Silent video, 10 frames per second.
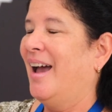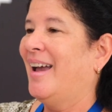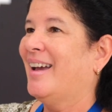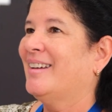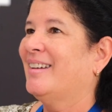
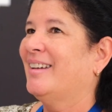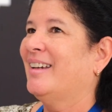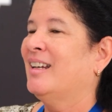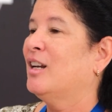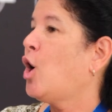And
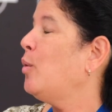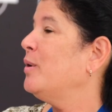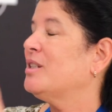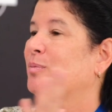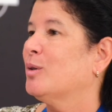it
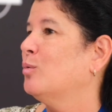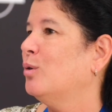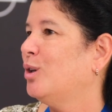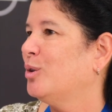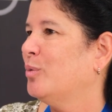opens up your
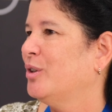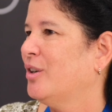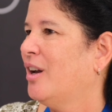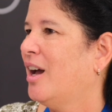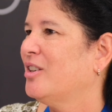world when
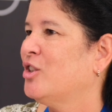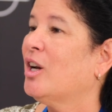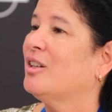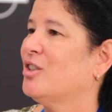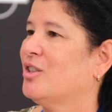you're not
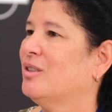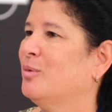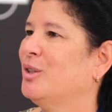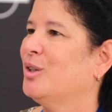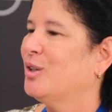judged,
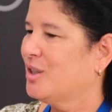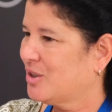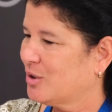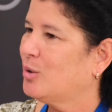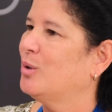when you're
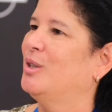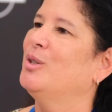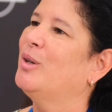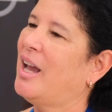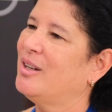just told that
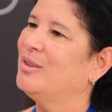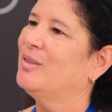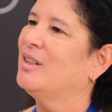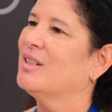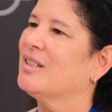you can do
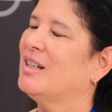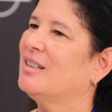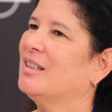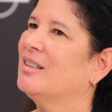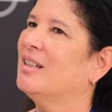things. And I
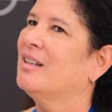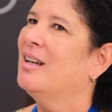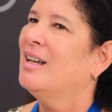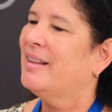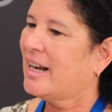think that
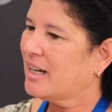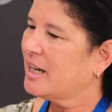that